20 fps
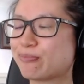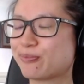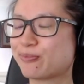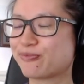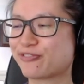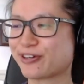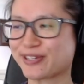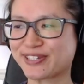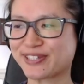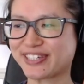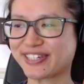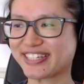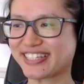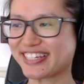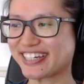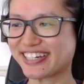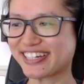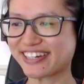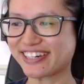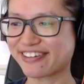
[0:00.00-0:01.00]
Phos just
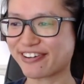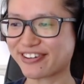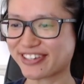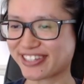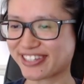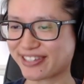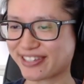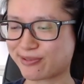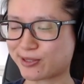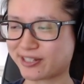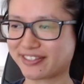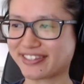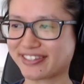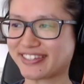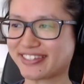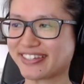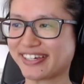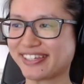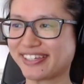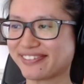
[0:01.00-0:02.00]
didn't notice and wouldn't
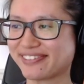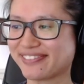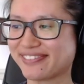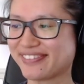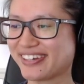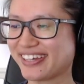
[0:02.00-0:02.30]
see them.